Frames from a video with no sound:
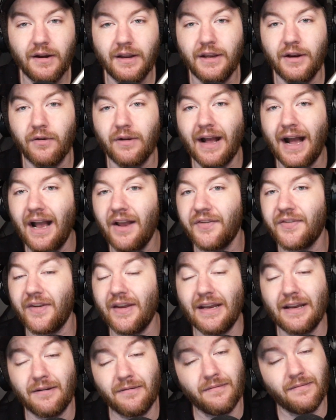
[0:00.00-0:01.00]
You know, guys
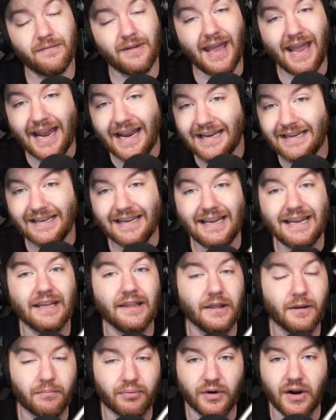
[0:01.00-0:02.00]
like AD
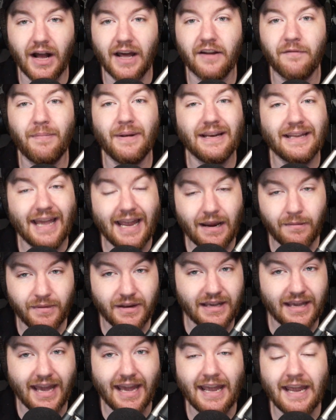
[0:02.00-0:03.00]
and LeBron have been game
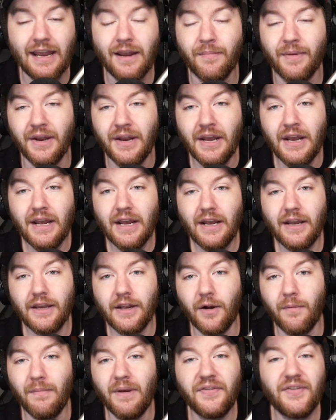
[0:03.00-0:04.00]
to game and,
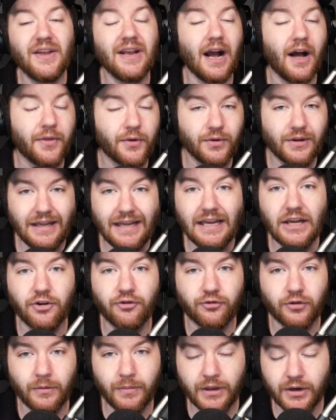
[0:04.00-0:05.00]
you know, missing other key
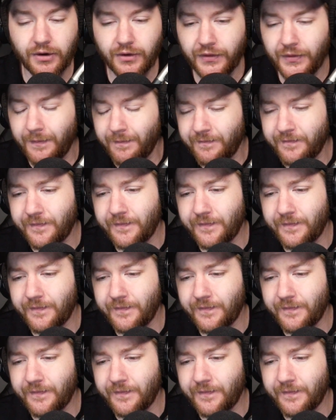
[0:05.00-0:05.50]
contributors.